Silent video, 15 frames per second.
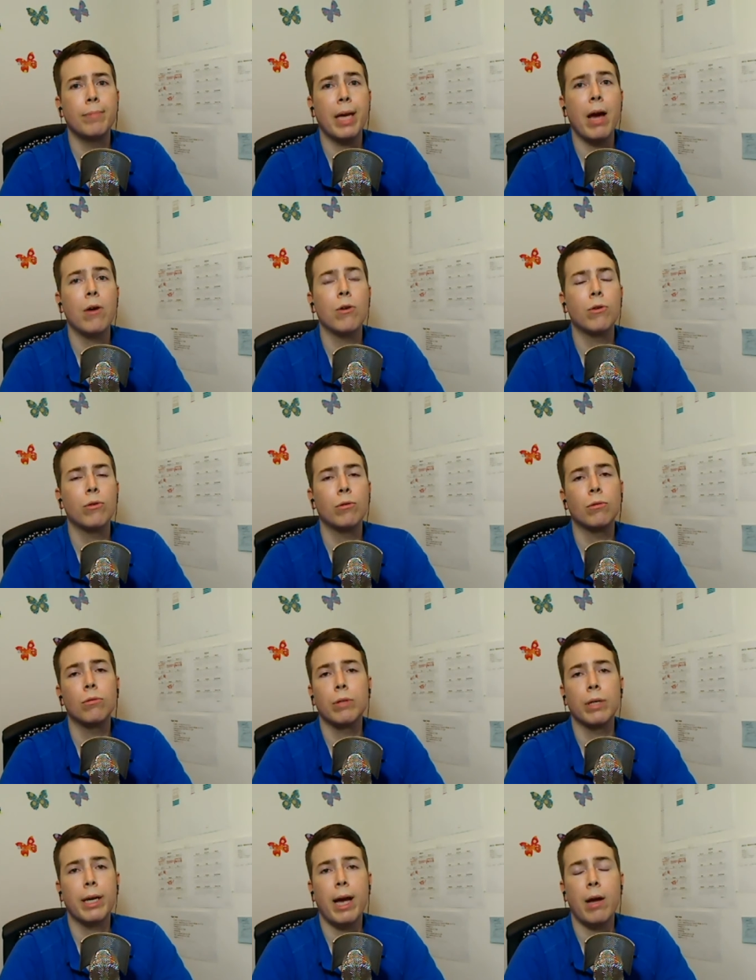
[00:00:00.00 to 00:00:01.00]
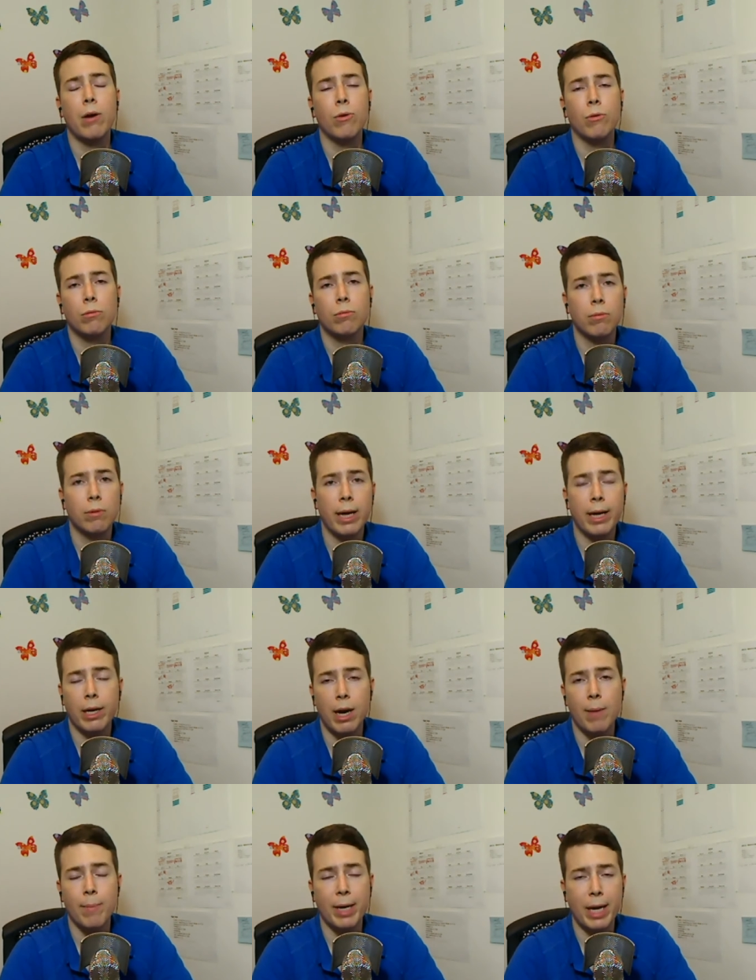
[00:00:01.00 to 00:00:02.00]
counter
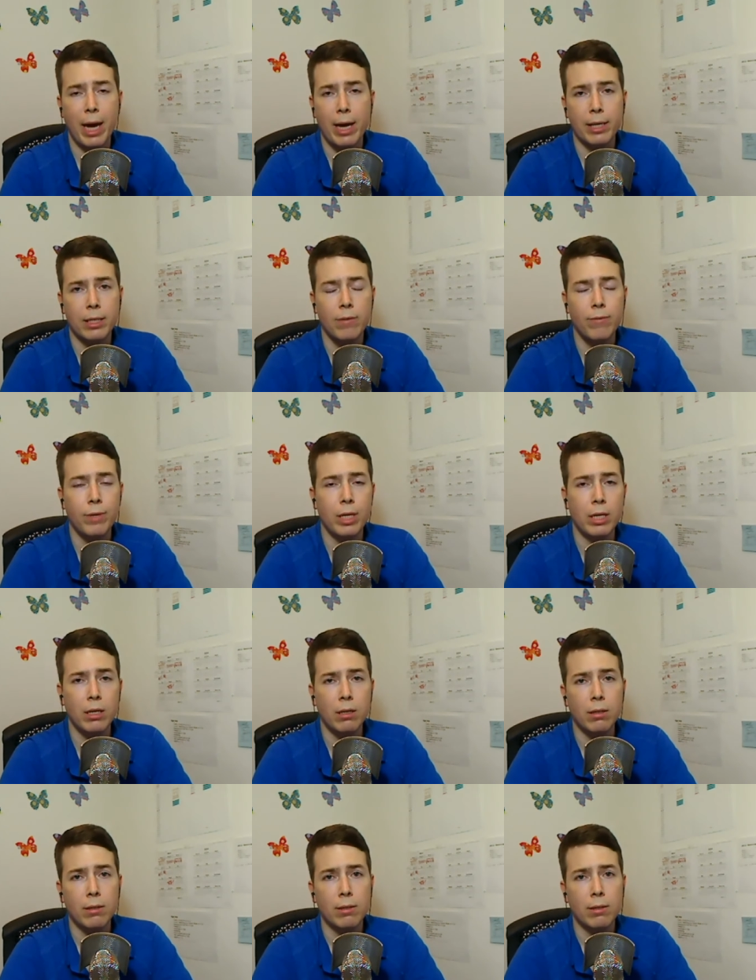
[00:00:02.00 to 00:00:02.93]
economic activity?